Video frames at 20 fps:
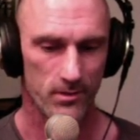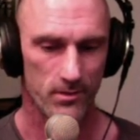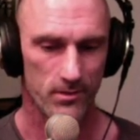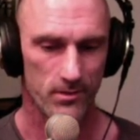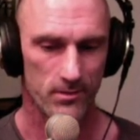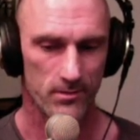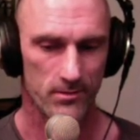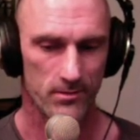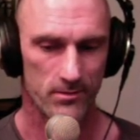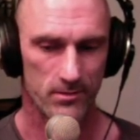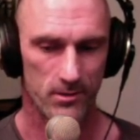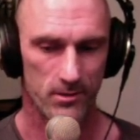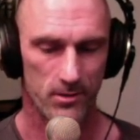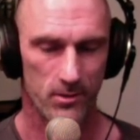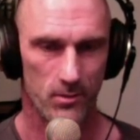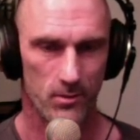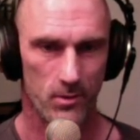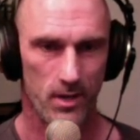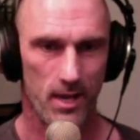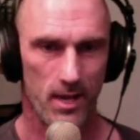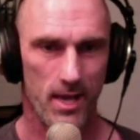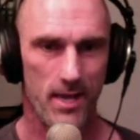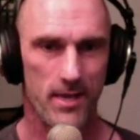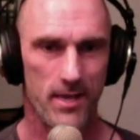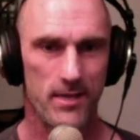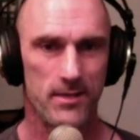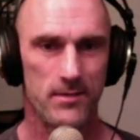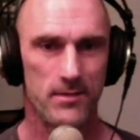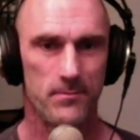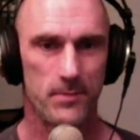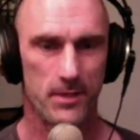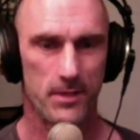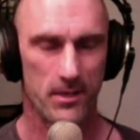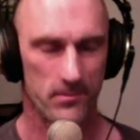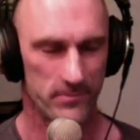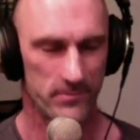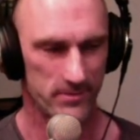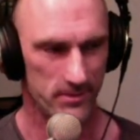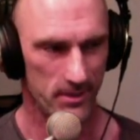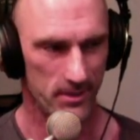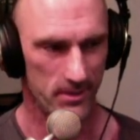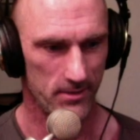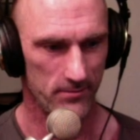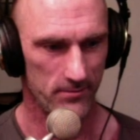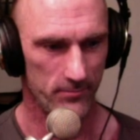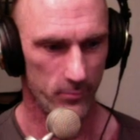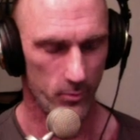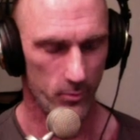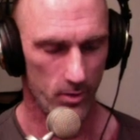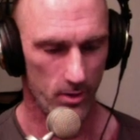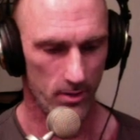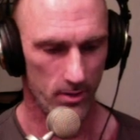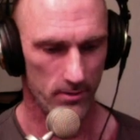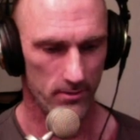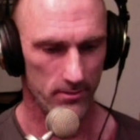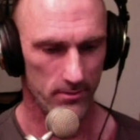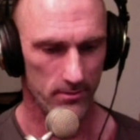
So end becomes negative 1.